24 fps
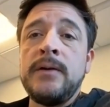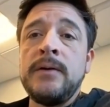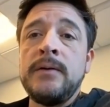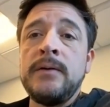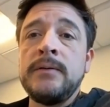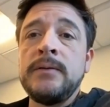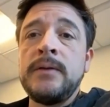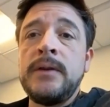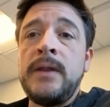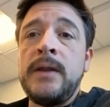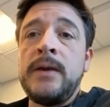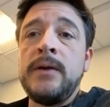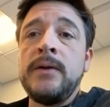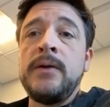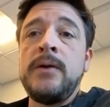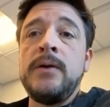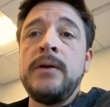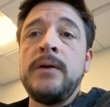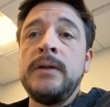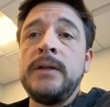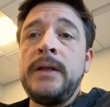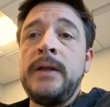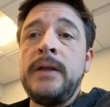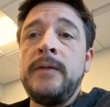are
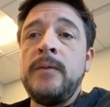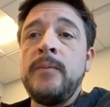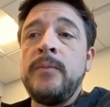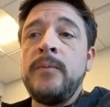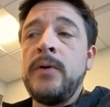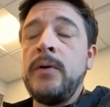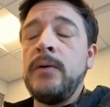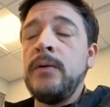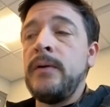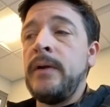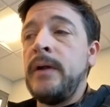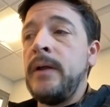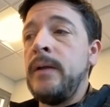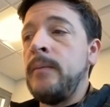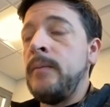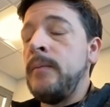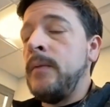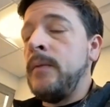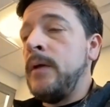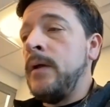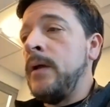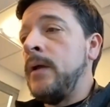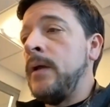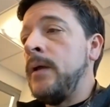currently in the program.
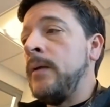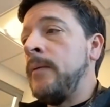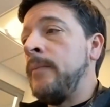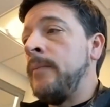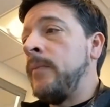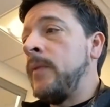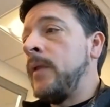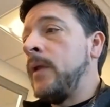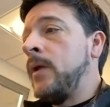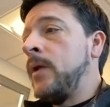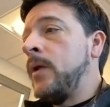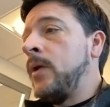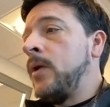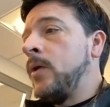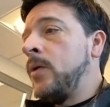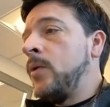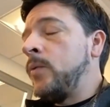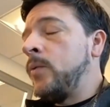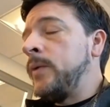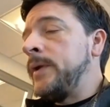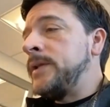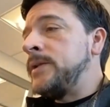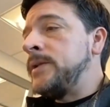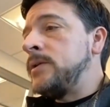
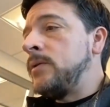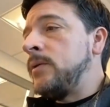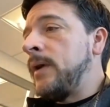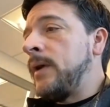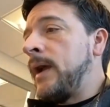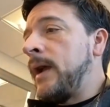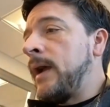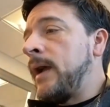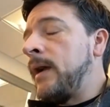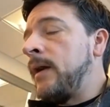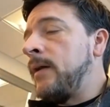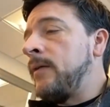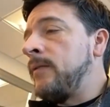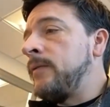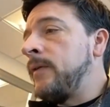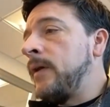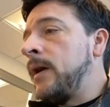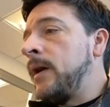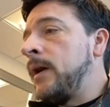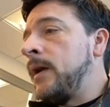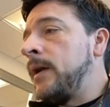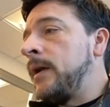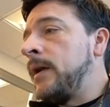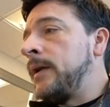We do have
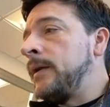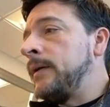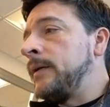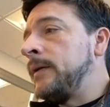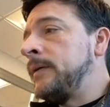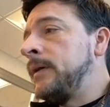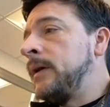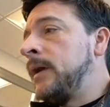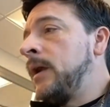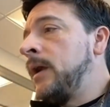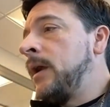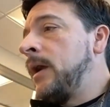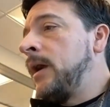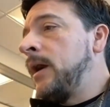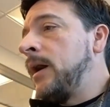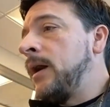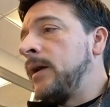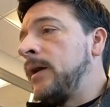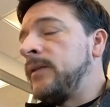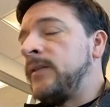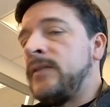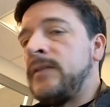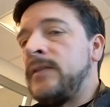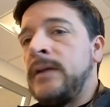
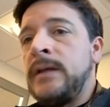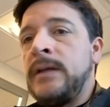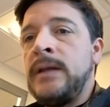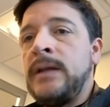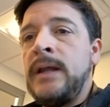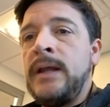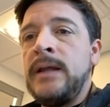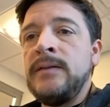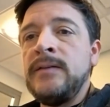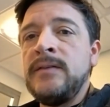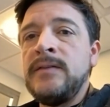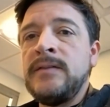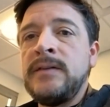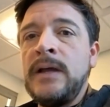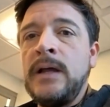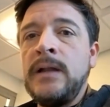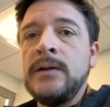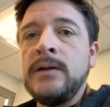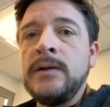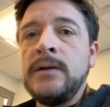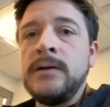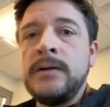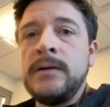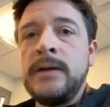Hudson and
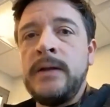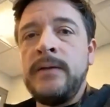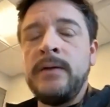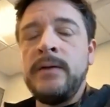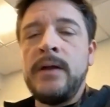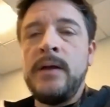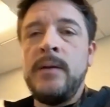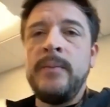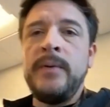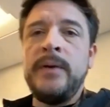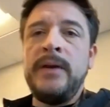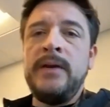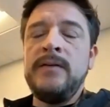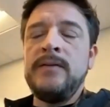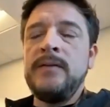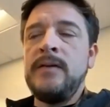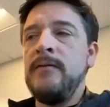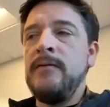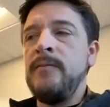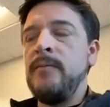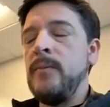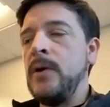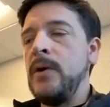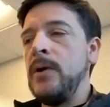Stellar. Now the companies
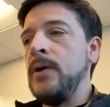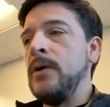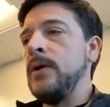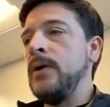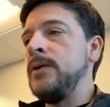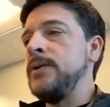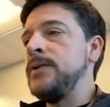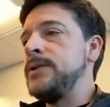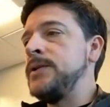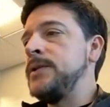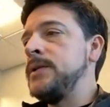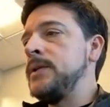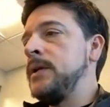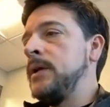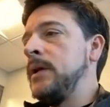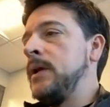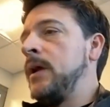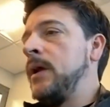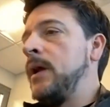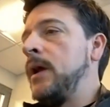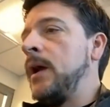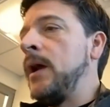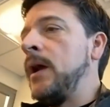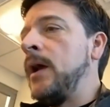have merged,
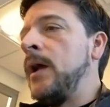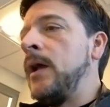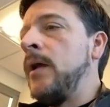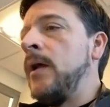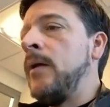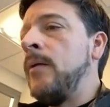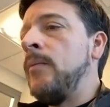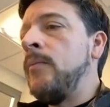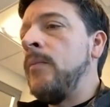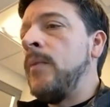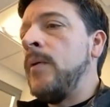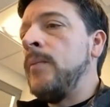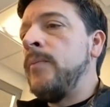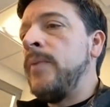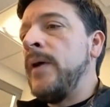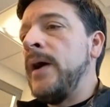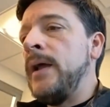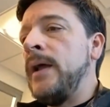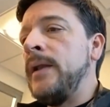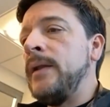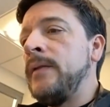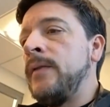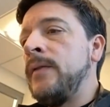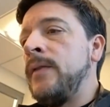
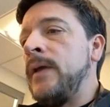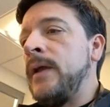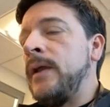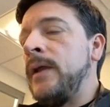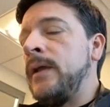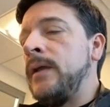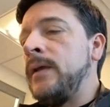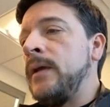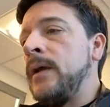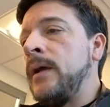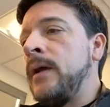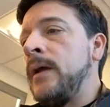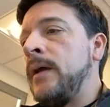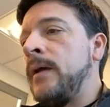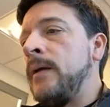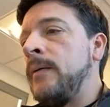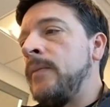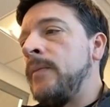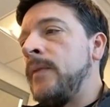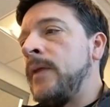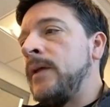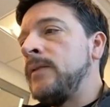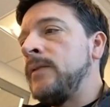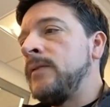but they
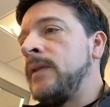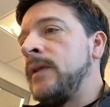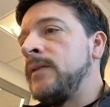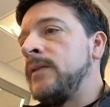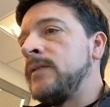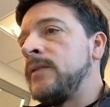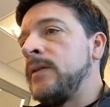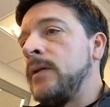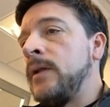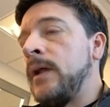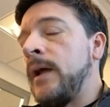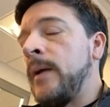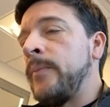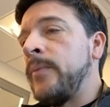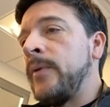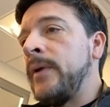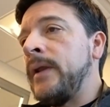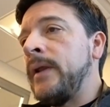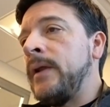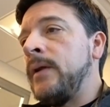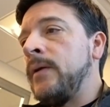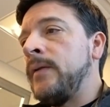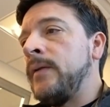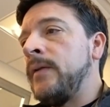still
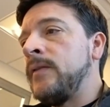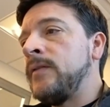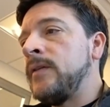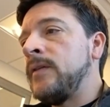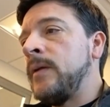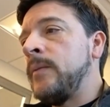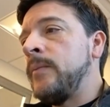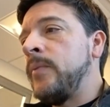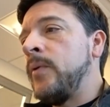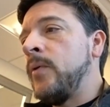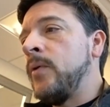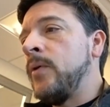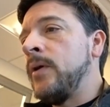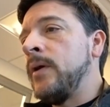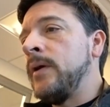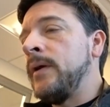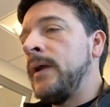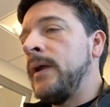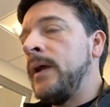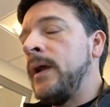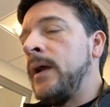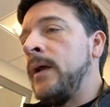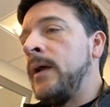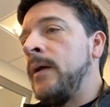operate here in the Sunport,